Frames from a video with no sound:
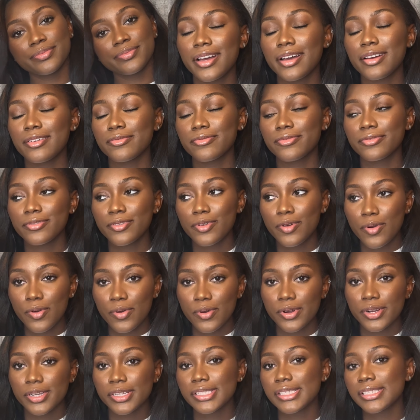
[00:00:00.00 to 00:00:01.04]
Of
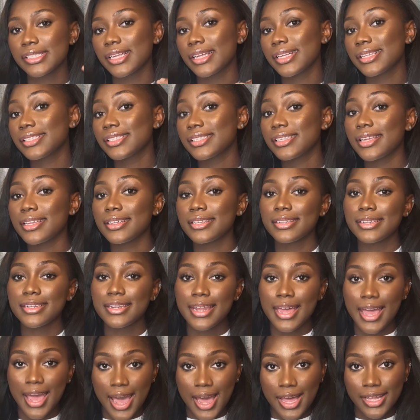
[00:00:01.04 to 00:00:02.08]
course,
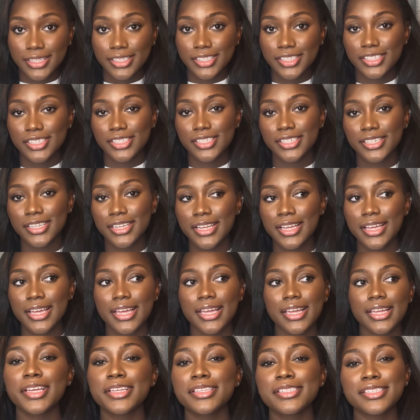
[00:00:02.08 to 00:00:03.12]
snatched.
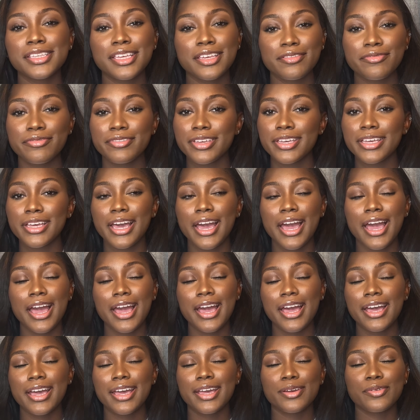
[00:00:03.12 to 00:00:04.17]
It's giving
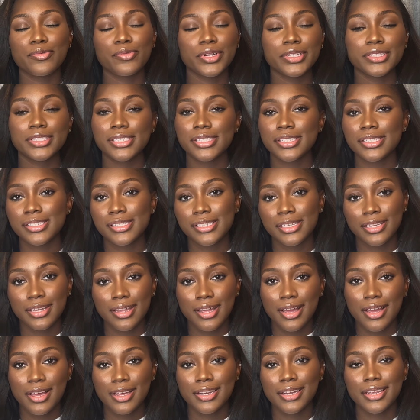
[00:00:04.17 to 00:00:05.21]
I went to the
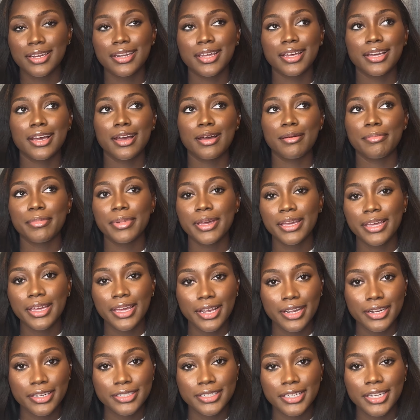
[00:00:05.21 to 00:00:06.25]
salon and I got my
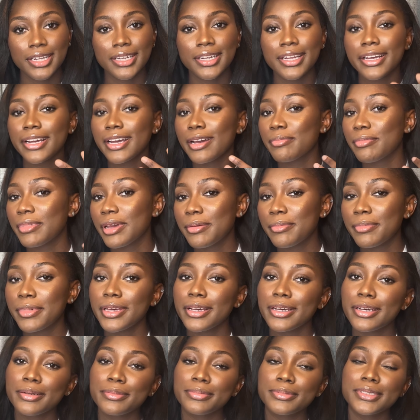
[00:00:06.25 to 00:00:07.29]
hair done, I got my
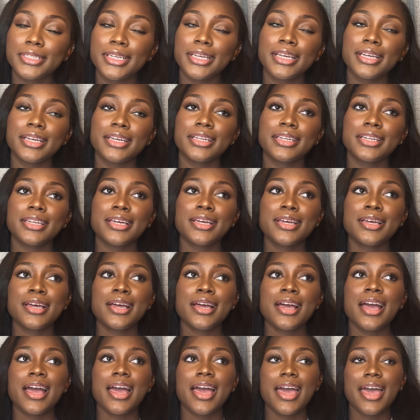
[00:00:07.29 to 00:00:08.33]
makeup done,
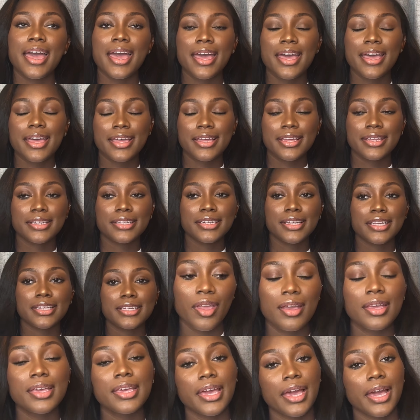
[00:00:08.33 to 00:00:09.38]
and
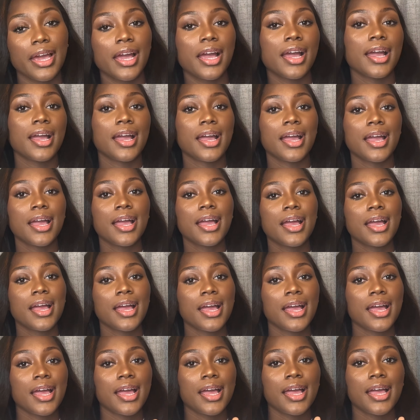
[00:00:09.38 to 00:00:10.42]
yeah,
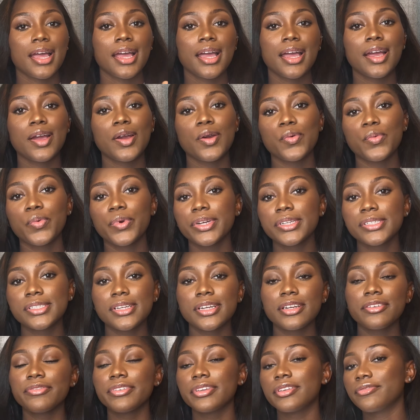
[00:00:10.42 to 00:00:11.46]
we're serving